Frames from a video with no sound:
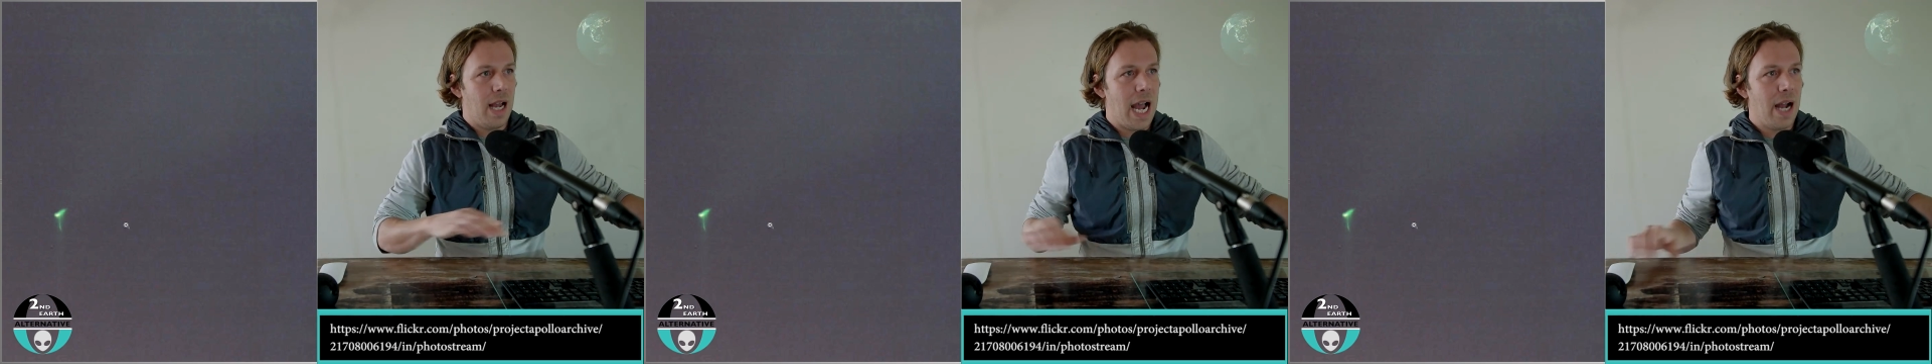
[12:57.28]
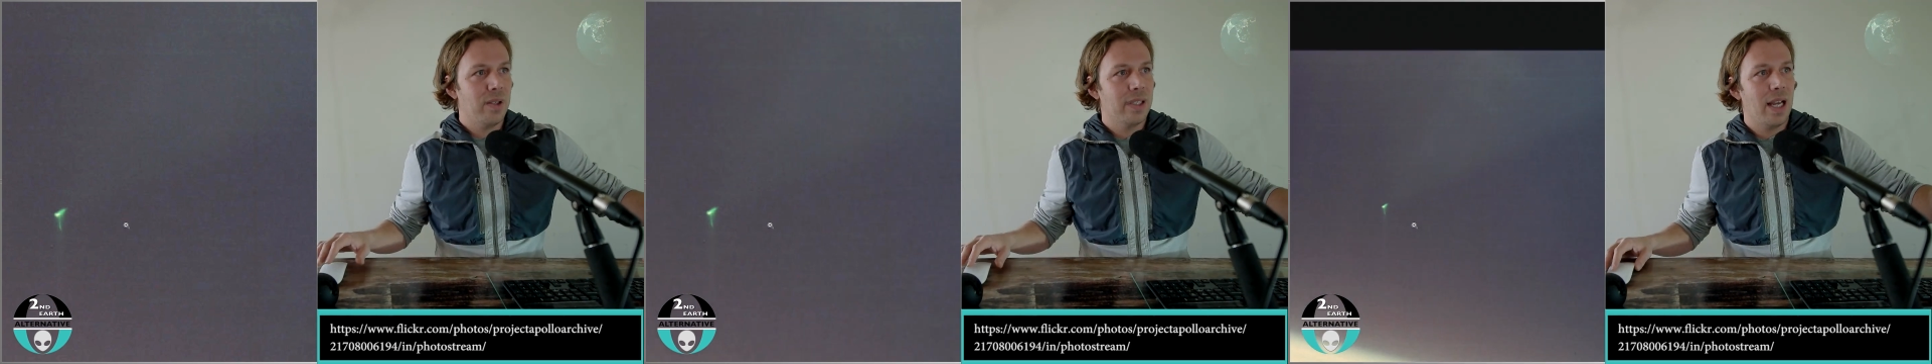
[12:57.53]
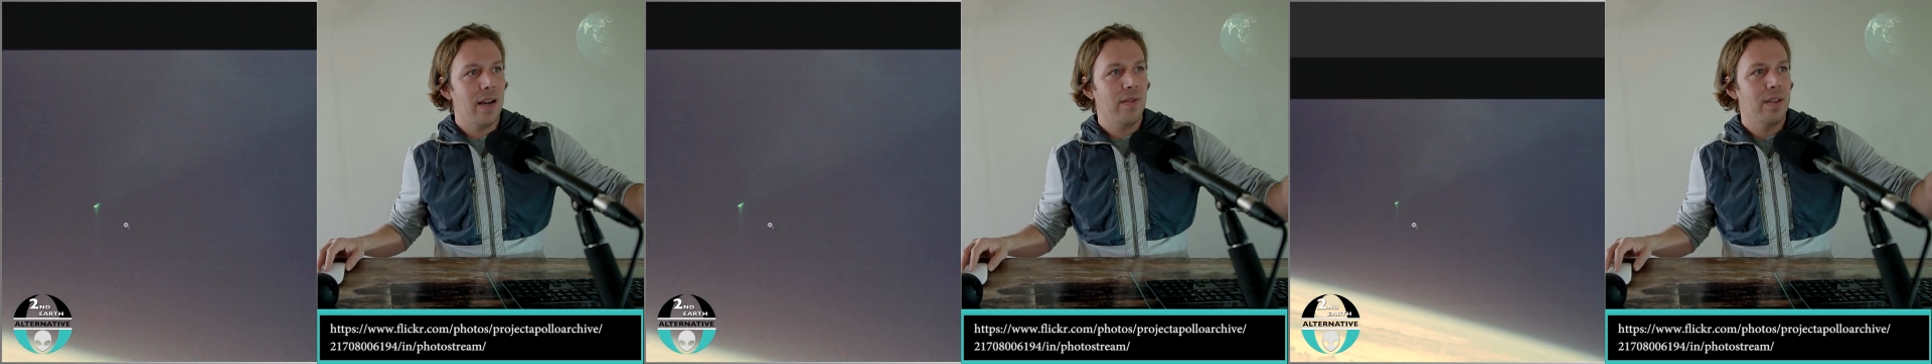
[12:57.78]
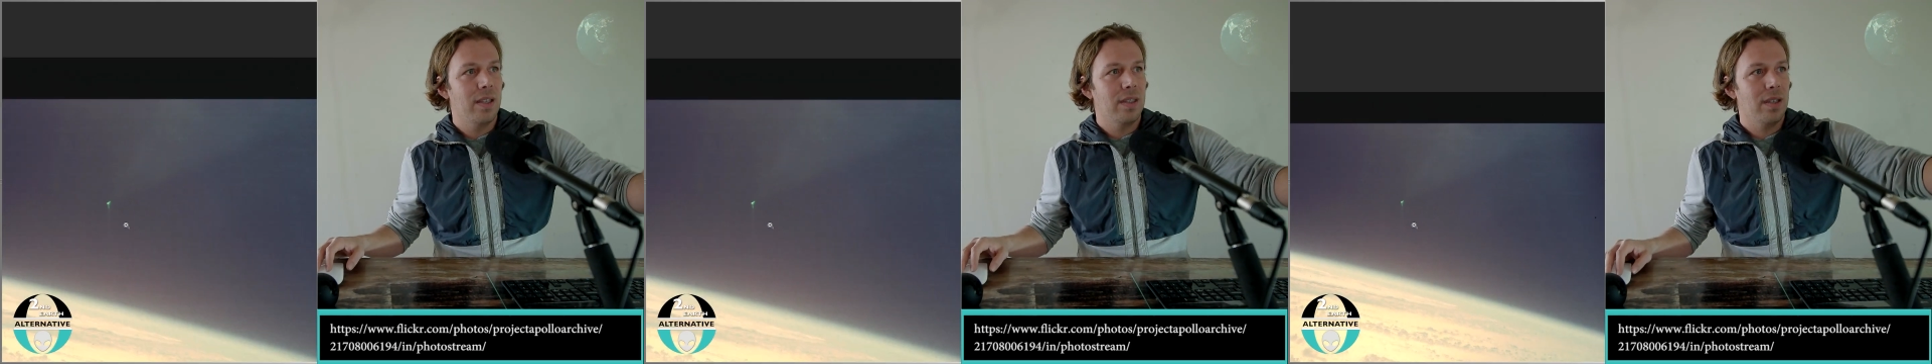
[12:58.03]
outside
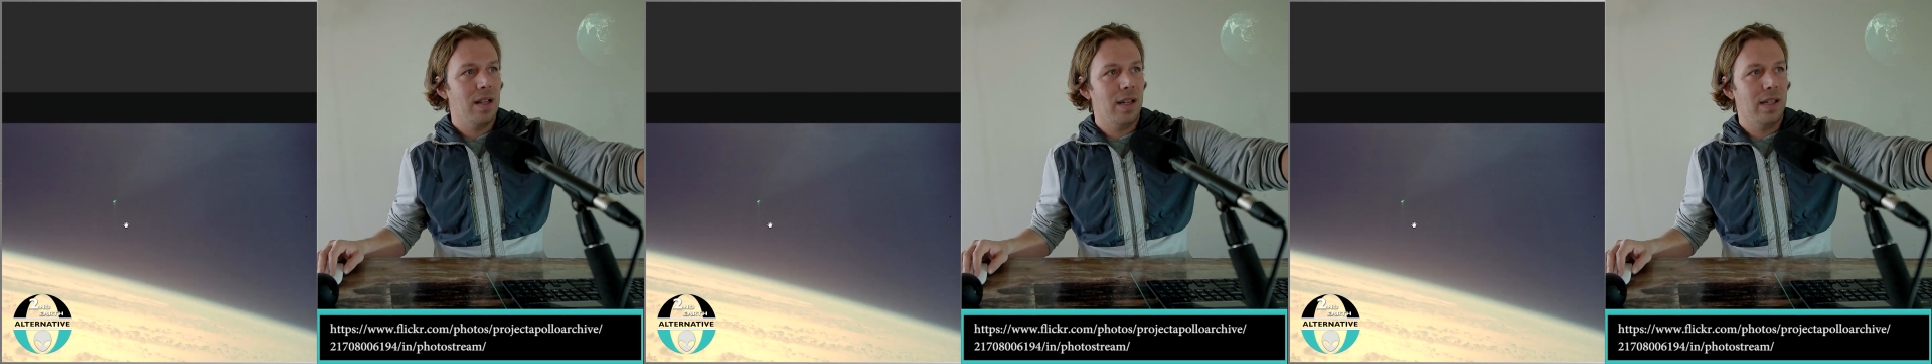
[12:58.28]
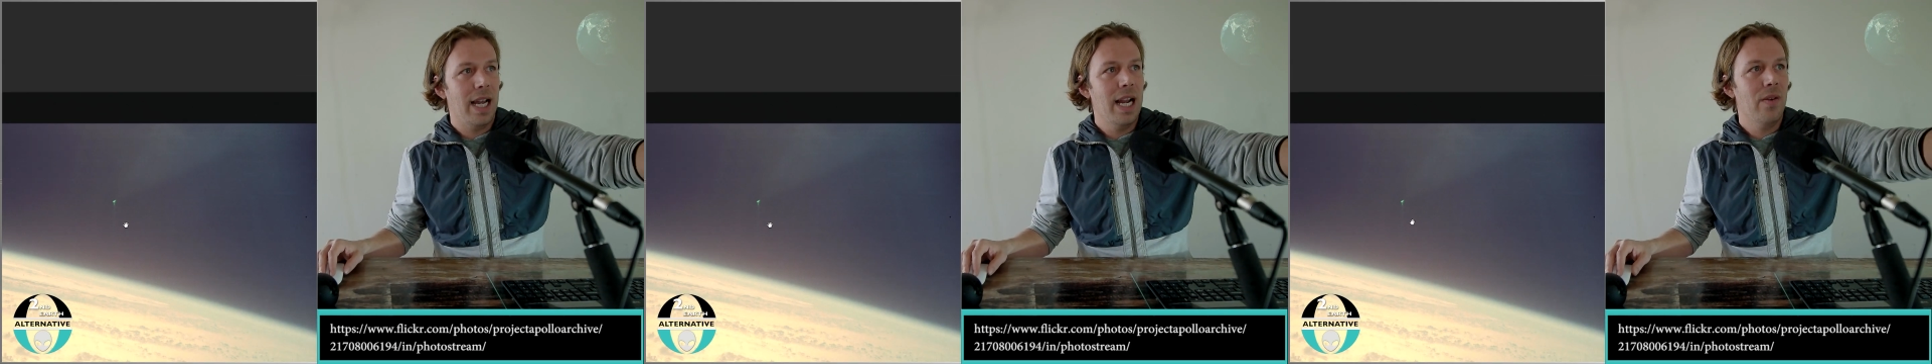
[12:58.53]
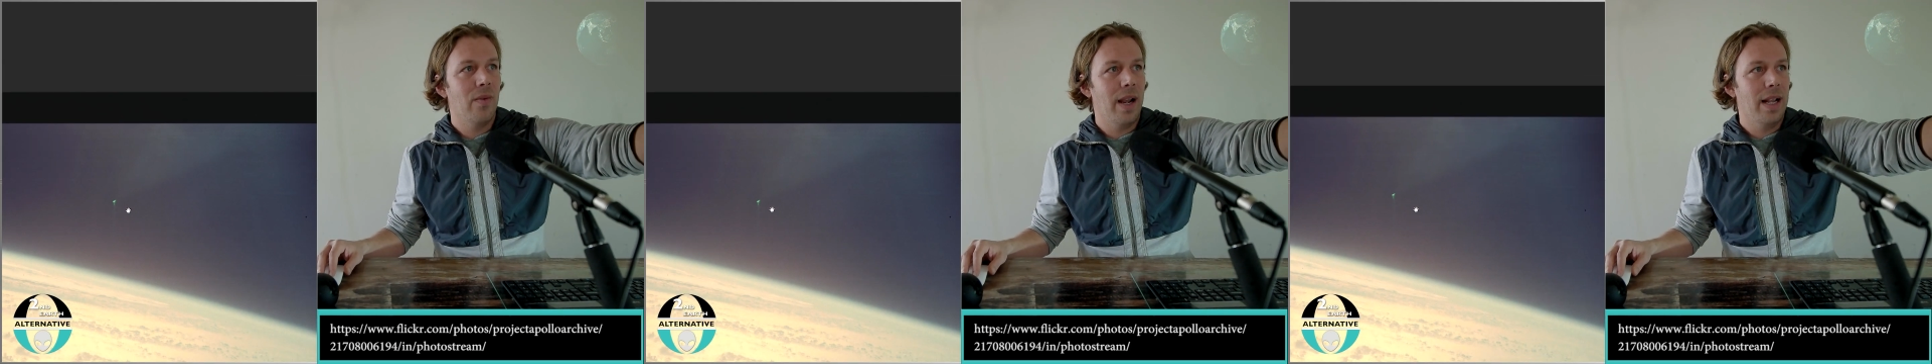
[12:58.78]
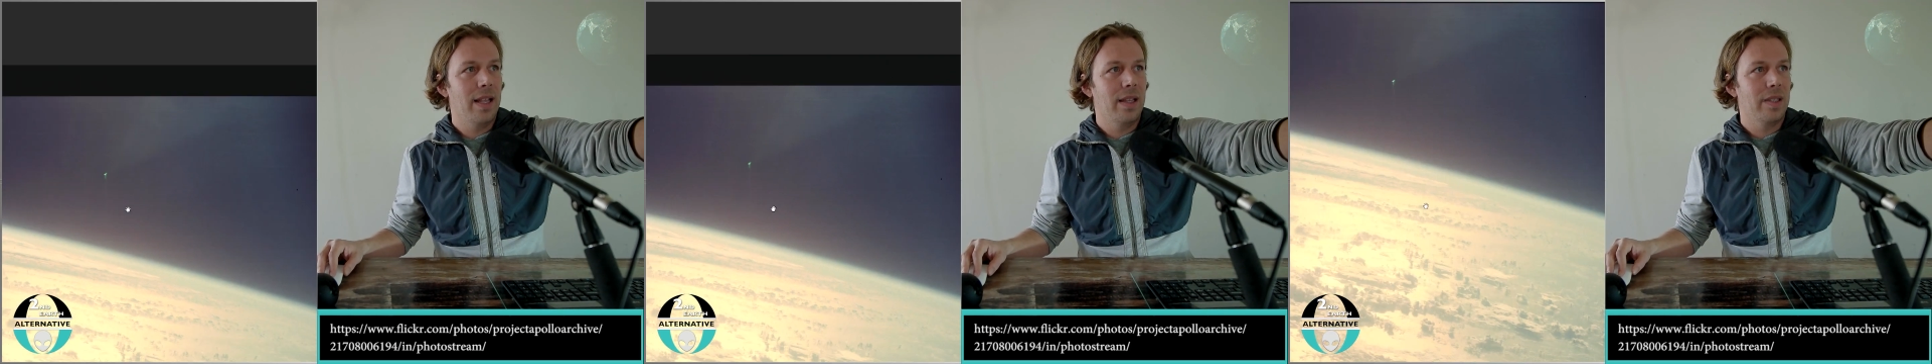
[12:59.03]
of this light
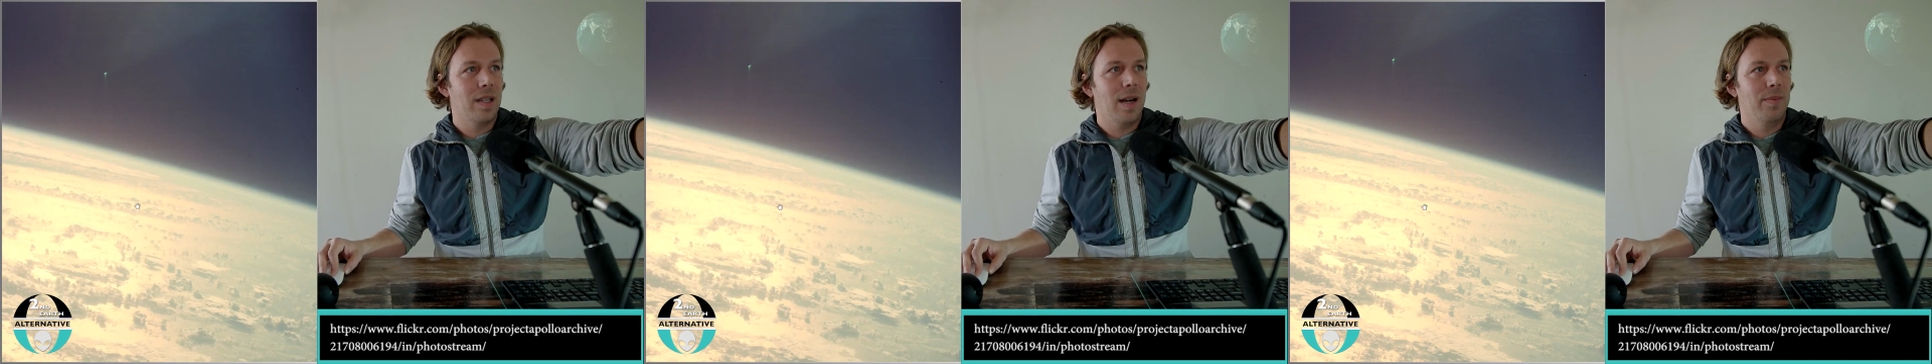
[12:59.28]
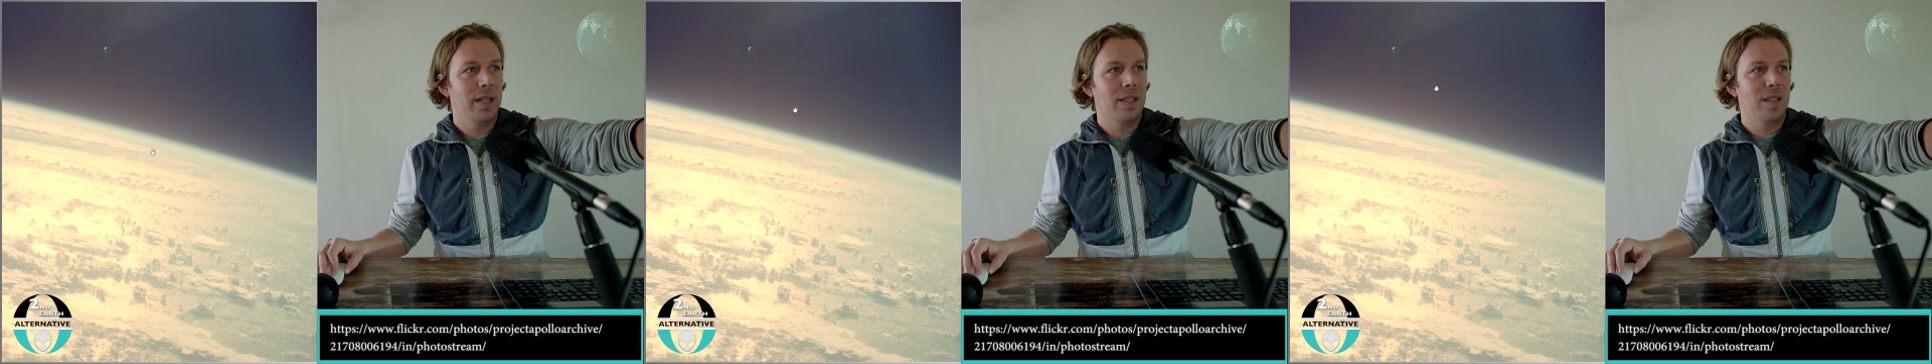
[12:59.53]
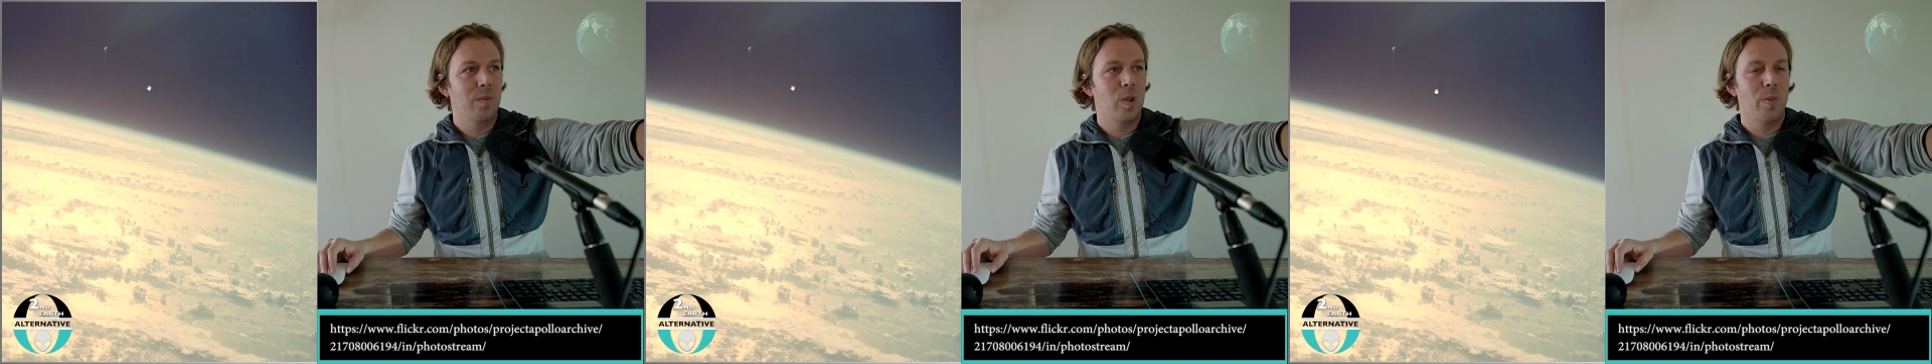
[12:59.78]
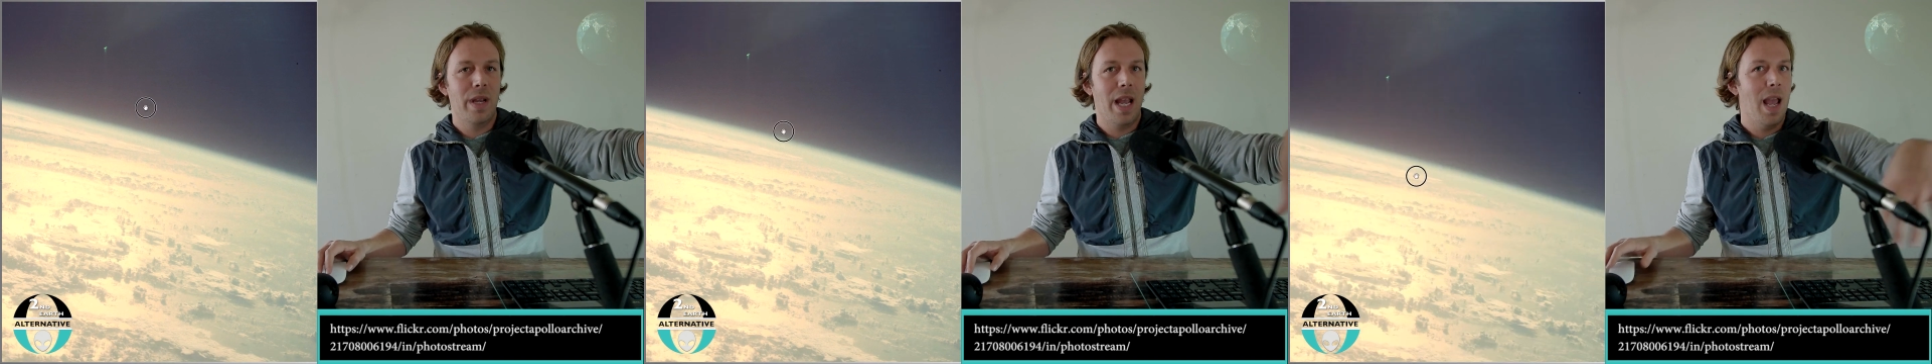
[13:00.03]
ray that this object seems to be